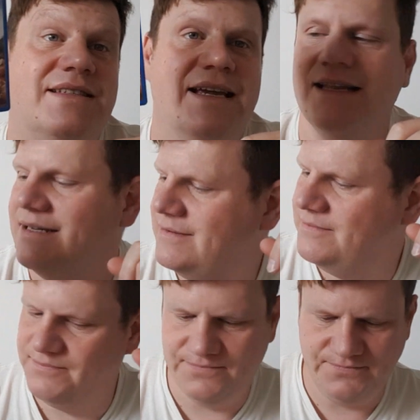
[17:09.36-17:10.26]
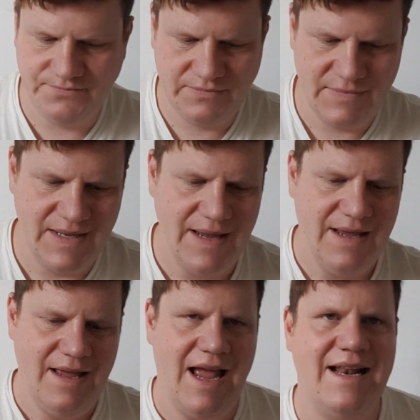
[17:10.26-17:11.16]
Tekken.
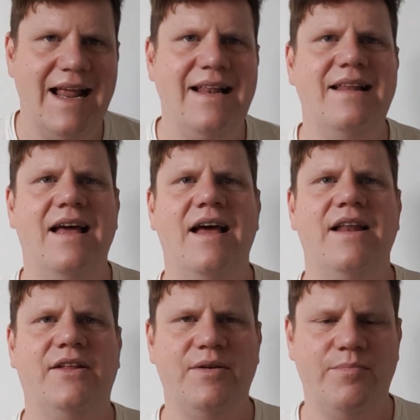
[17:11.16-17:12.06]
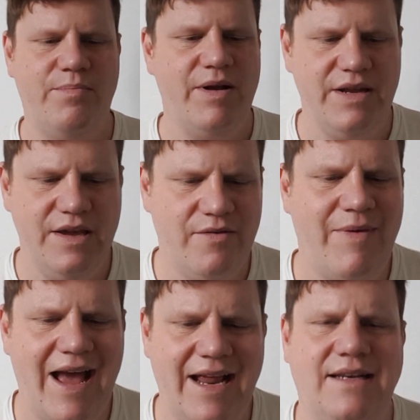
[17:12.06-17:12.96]
And then another buddy of
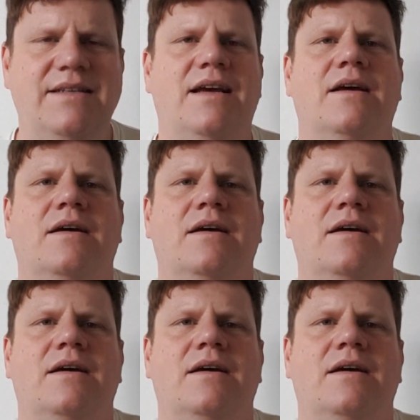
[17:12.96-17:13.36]
mine